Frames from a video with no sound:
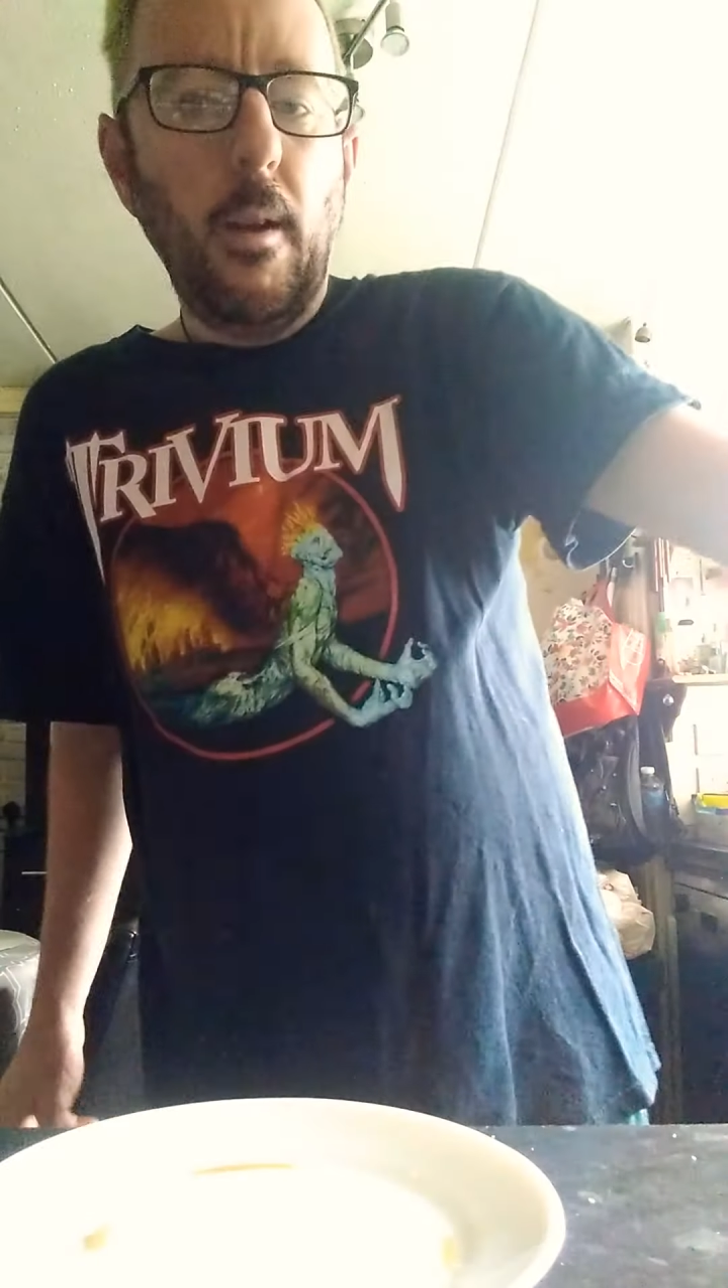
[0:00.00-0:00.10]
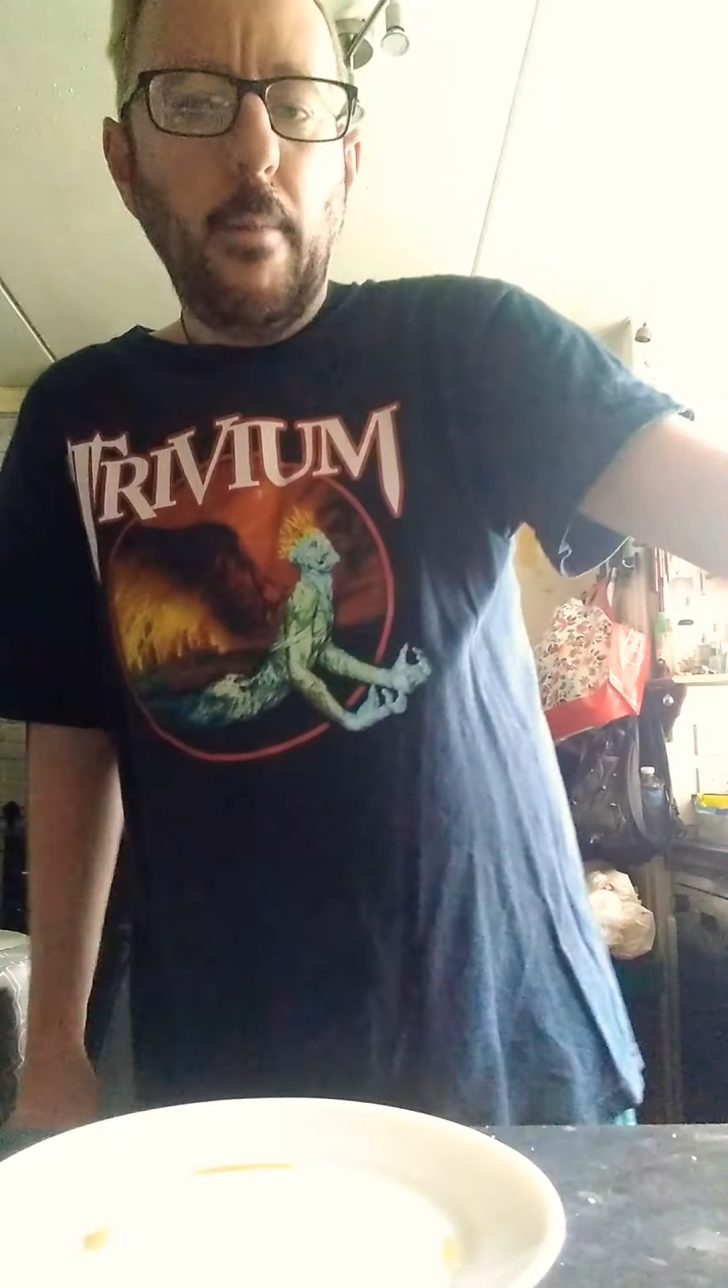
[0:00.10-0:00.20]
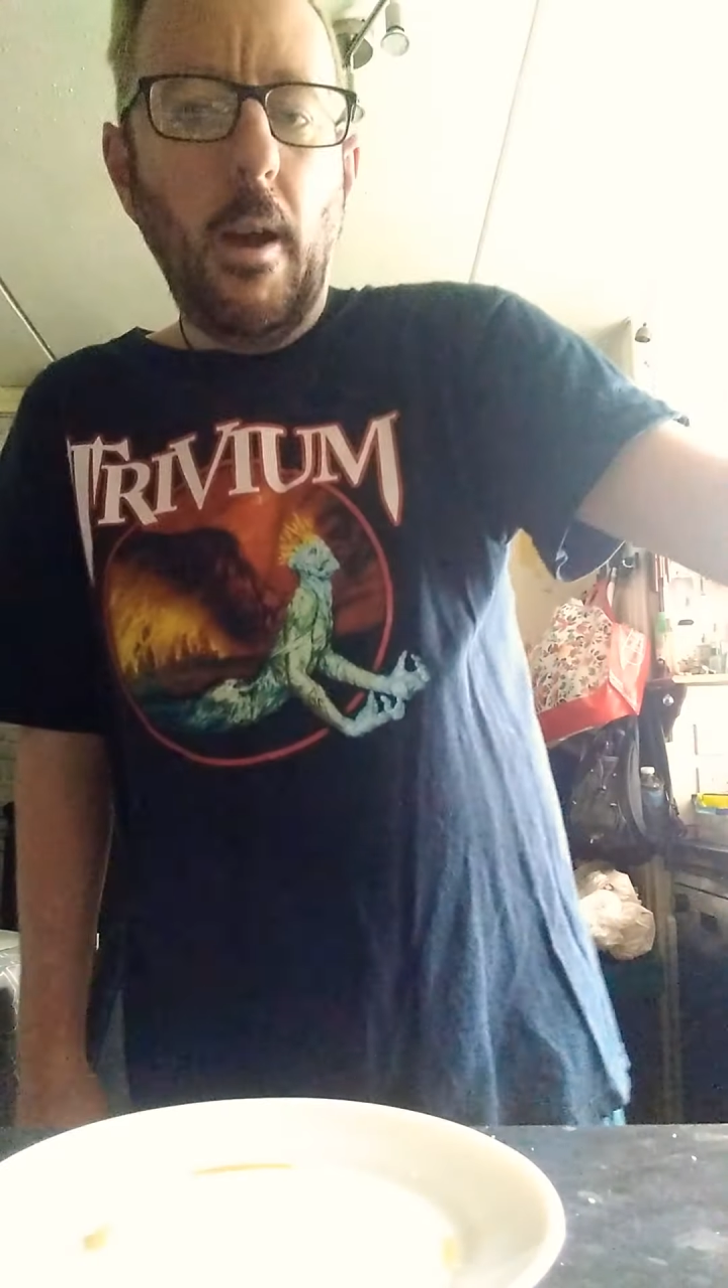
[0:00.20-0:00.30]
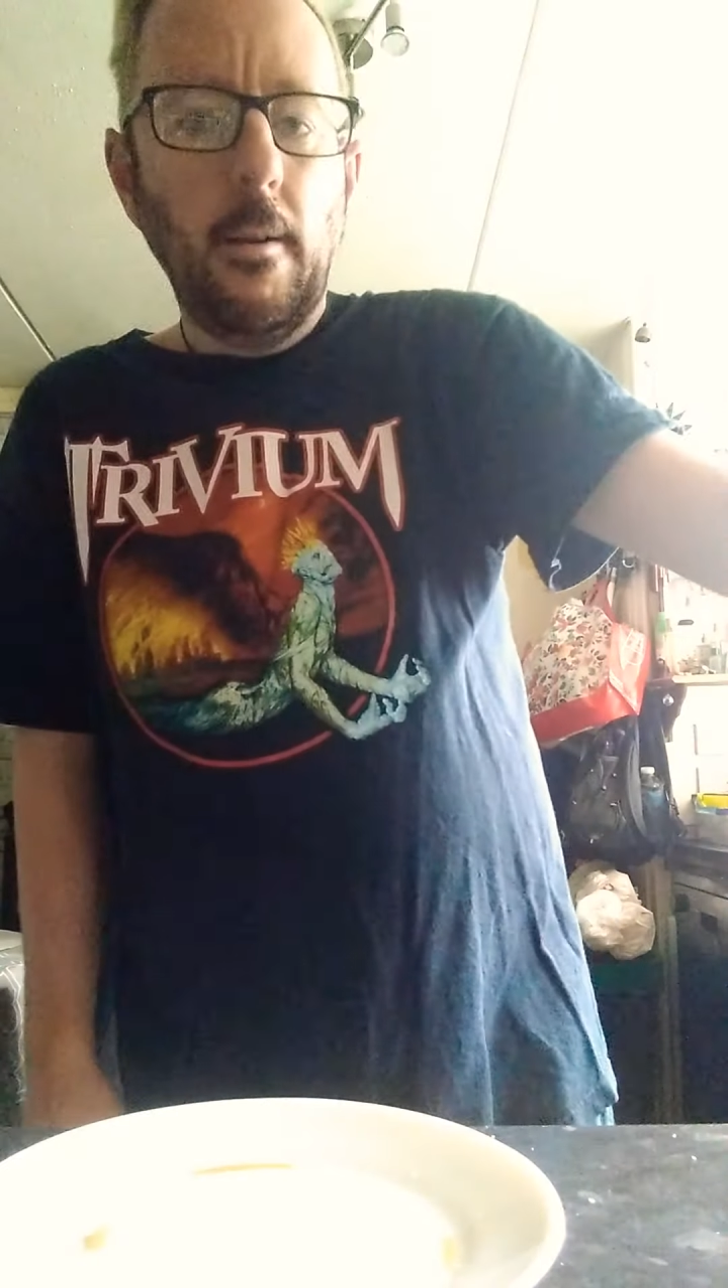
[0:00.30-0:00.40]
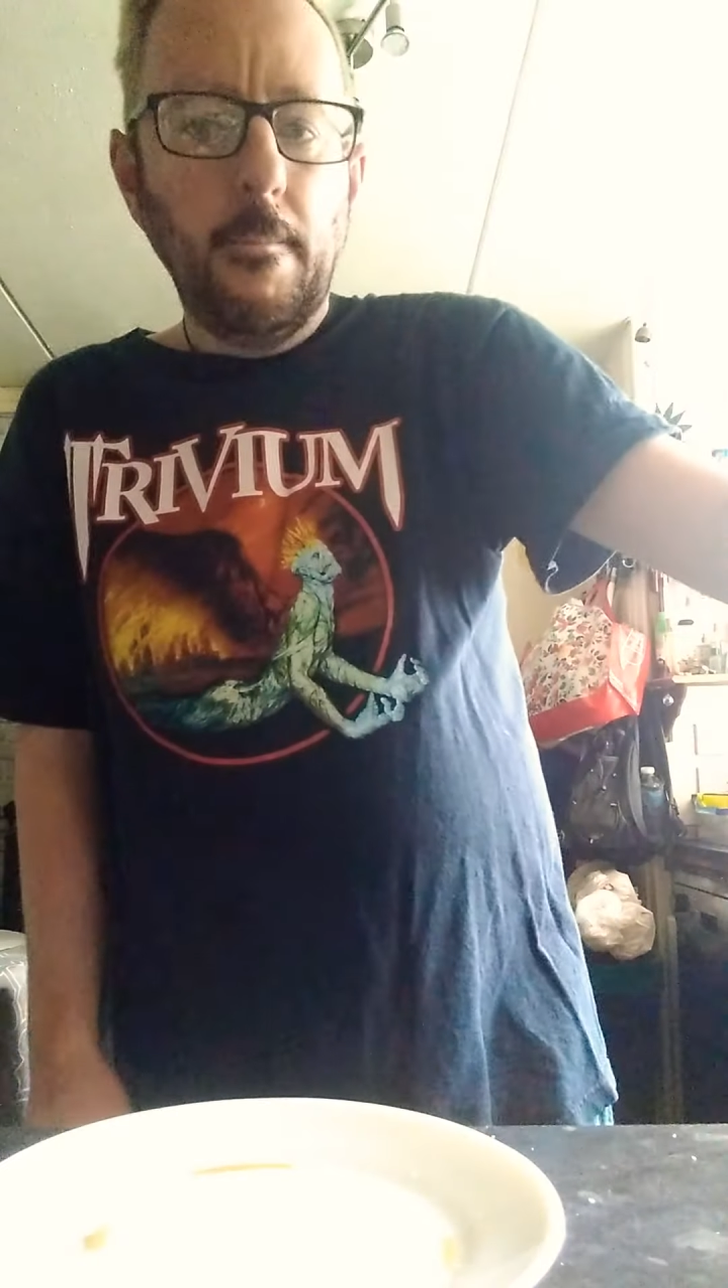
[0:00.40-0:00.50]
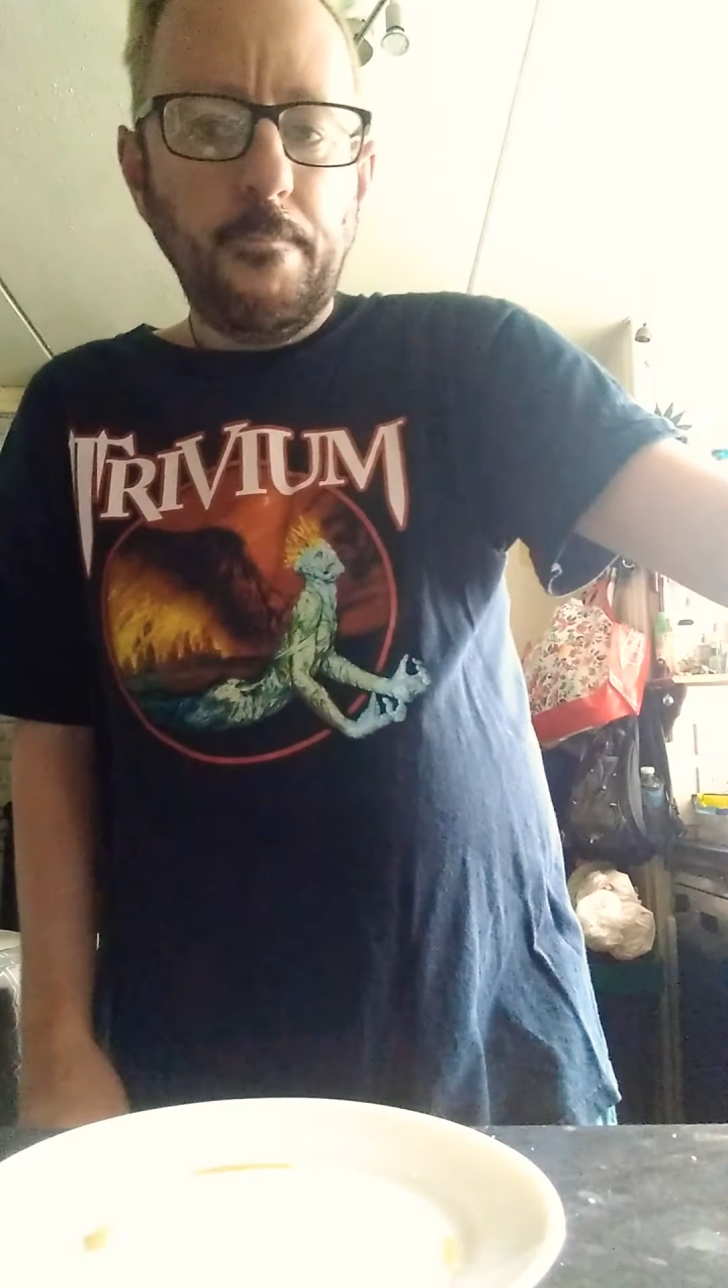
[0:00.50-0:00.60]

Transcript: But